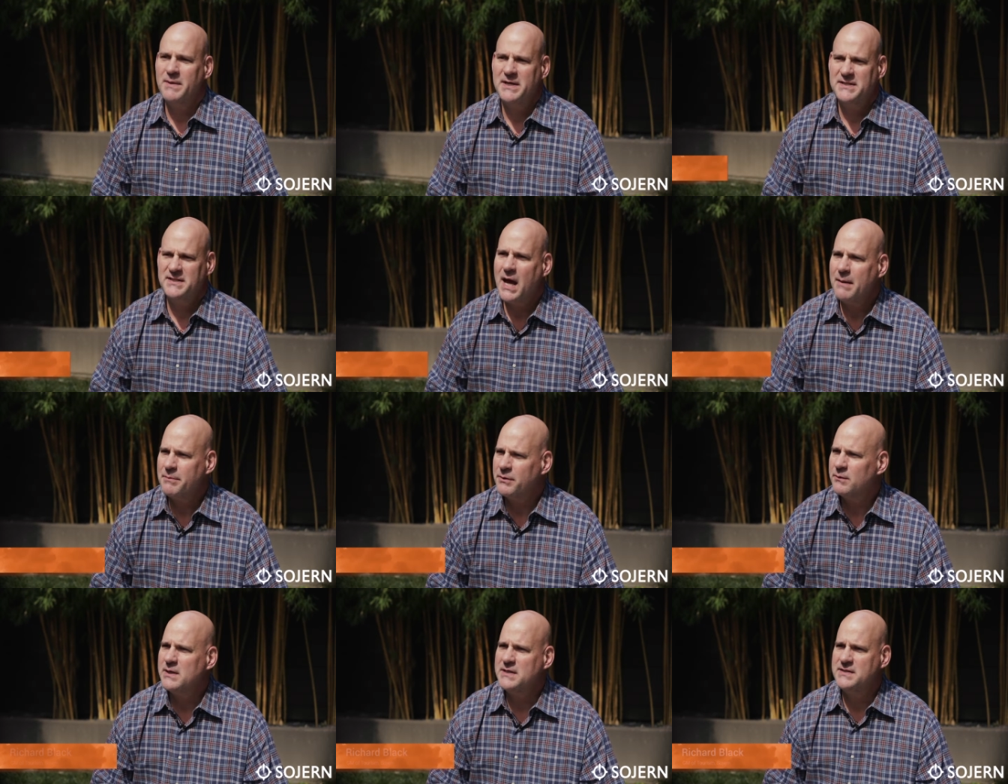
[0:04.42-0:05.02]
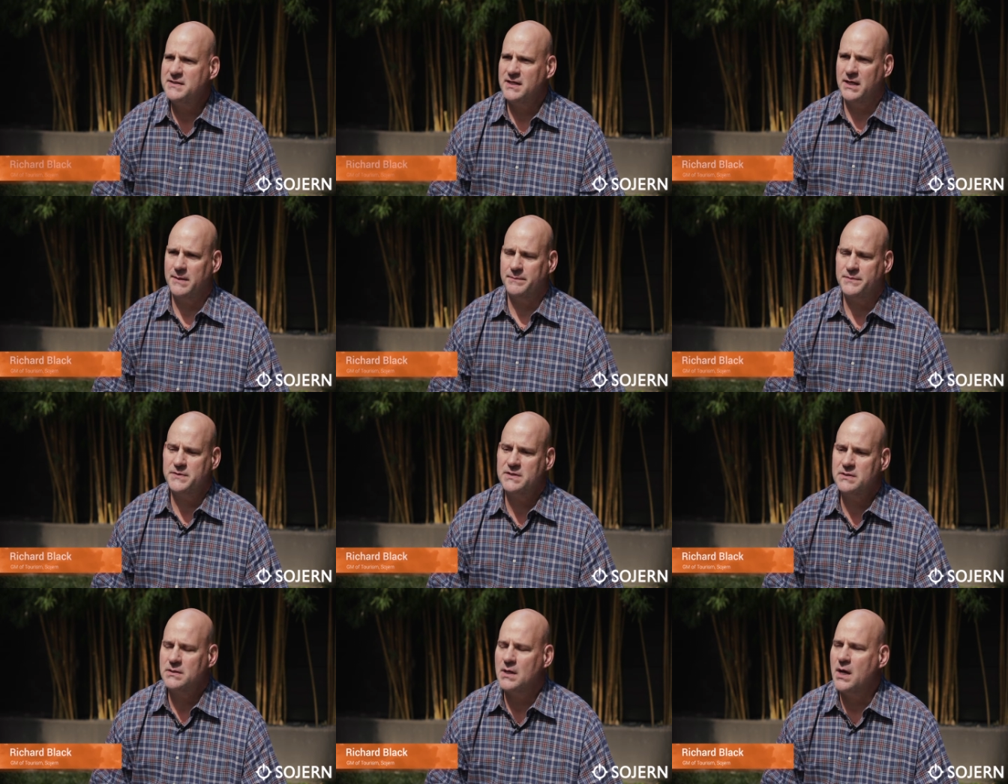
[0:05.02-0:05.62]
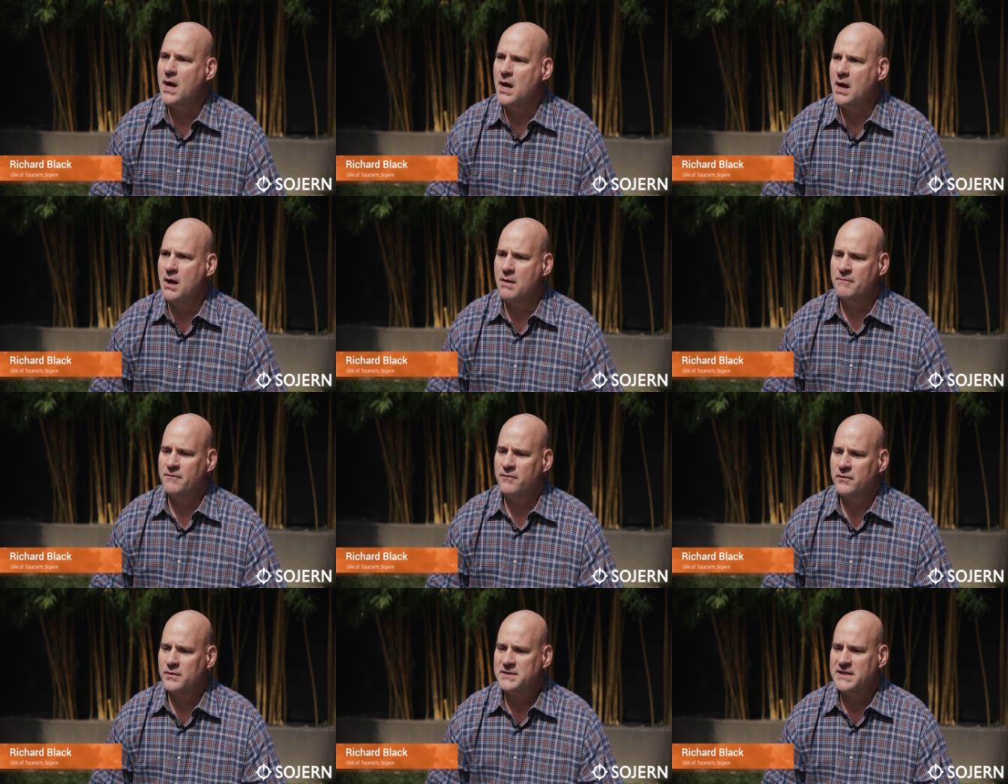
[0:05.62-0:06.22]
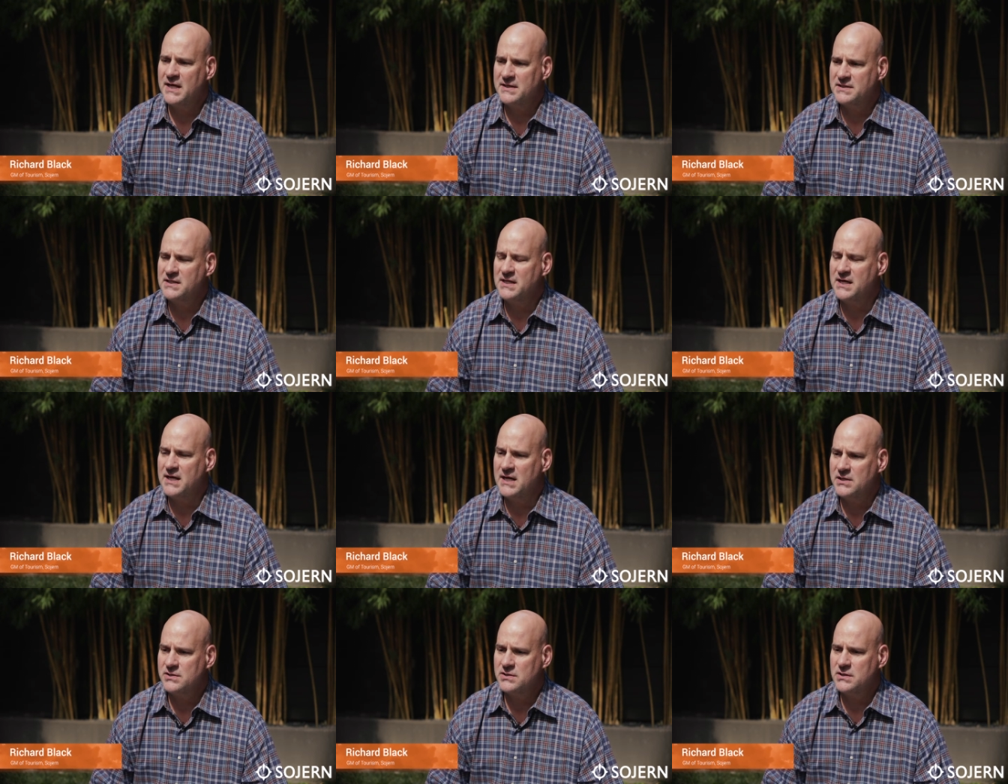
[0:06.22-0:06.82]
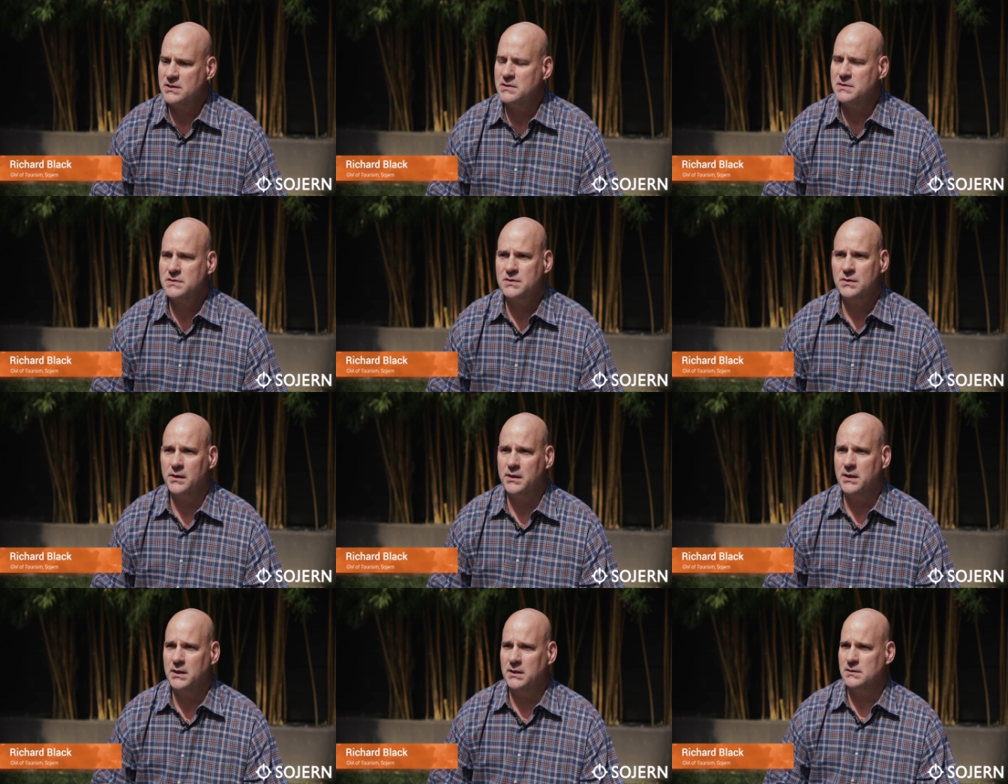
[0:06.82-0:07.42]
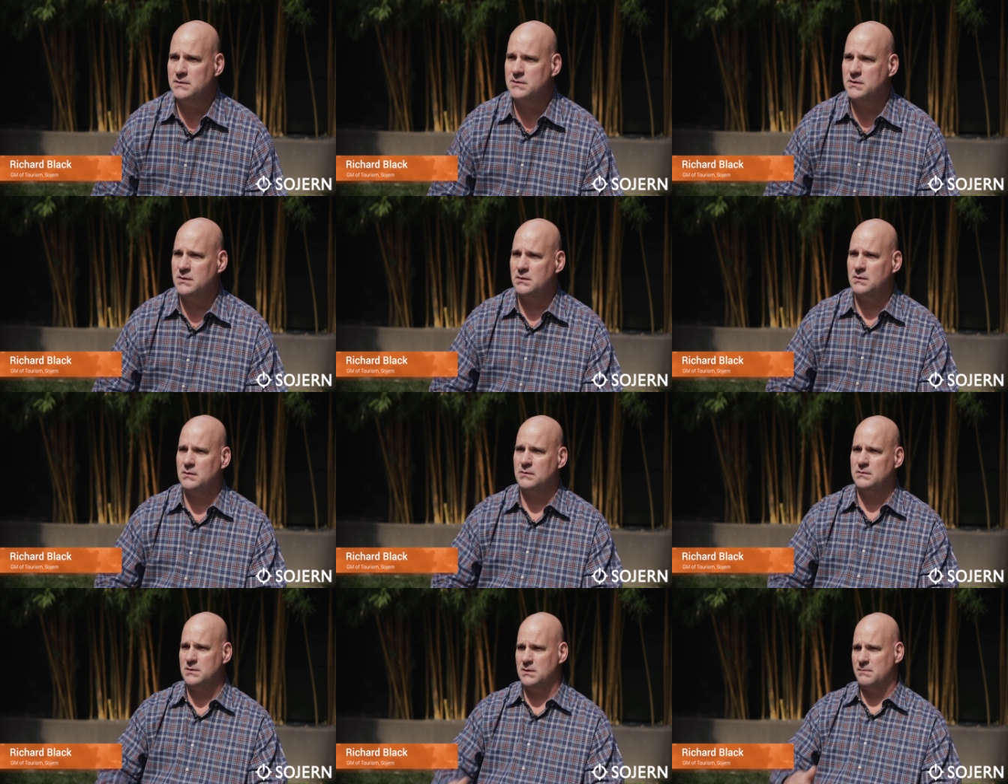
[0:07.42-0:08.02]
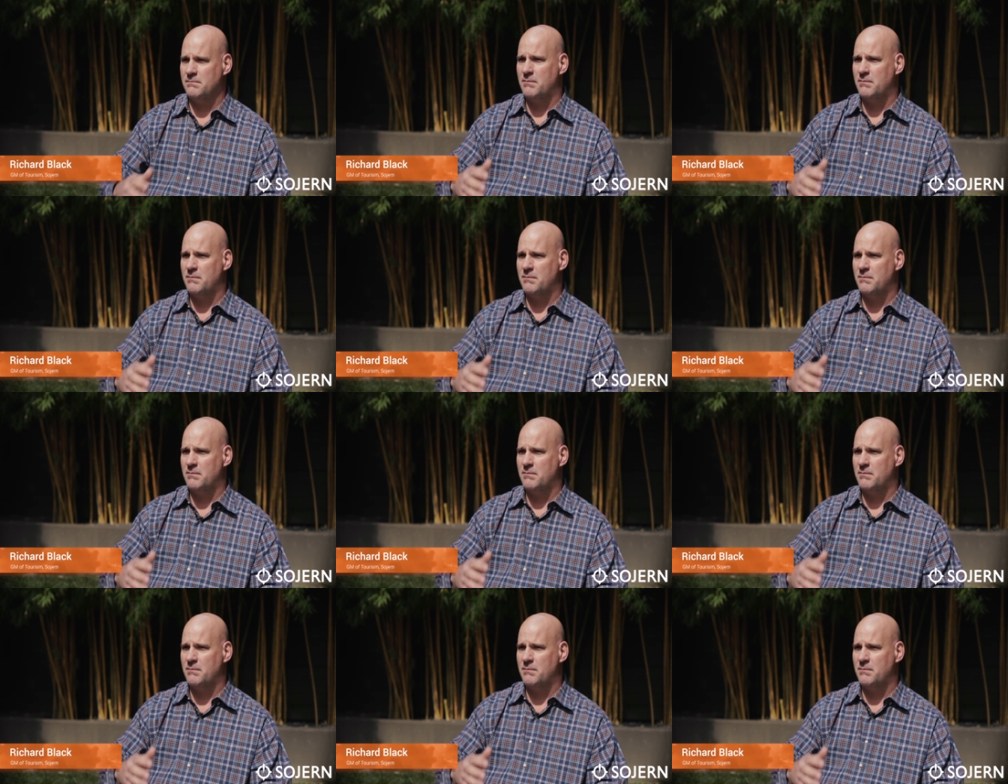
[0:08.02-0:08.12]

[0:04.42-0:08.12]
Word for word: So my top three tips um, for destinations looking to, to